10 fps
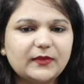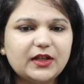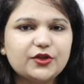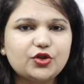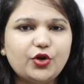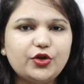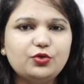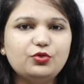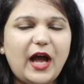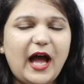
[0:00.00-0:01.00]
So
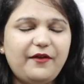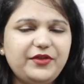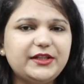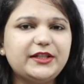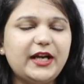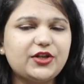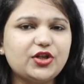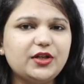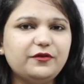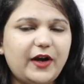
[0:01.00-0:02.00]
you have this
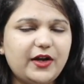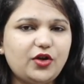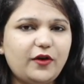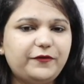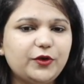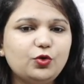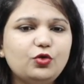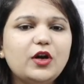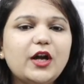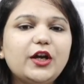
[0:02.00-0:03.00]
direction in front of
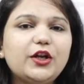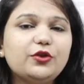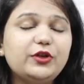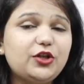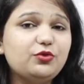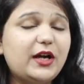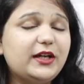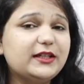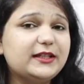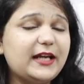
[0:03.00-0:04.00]
you. You need to
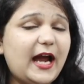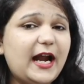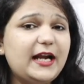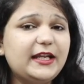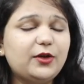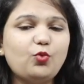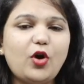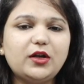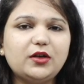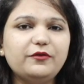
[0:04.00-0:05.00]
understand that
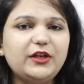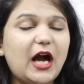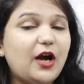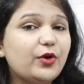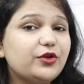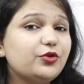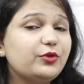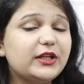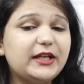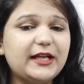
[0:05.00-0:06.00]
what we are going to do
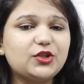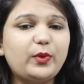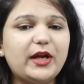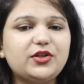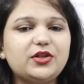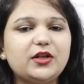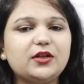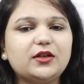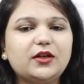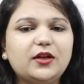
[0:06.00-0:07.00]
in the next
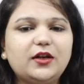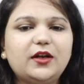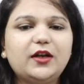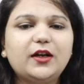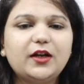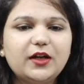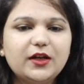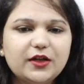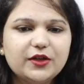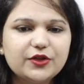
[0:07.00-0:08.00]
question.
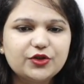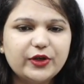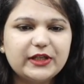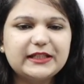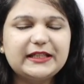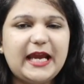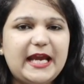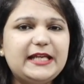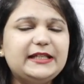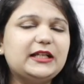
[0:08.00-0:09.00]
So it
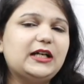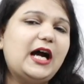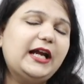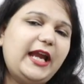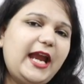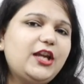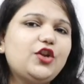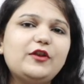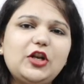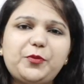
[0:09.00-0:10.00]
says again
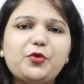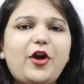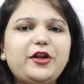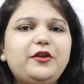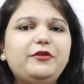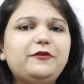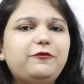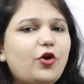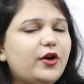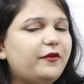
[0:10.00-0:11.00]
you will be provided with
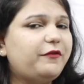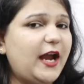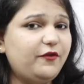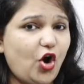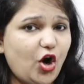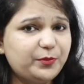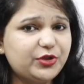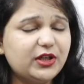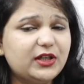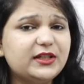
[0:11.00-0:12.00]
4 or 5
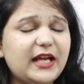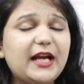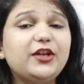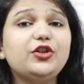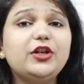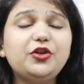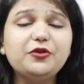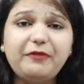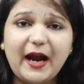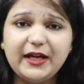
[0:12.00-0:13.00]
options and you need
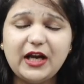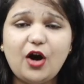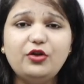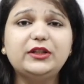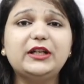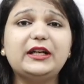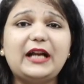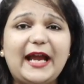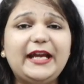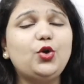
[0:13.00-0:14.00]
to find out the
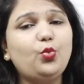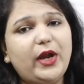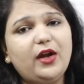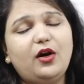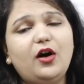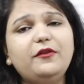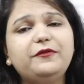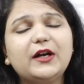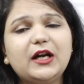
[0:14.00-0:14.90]
right way of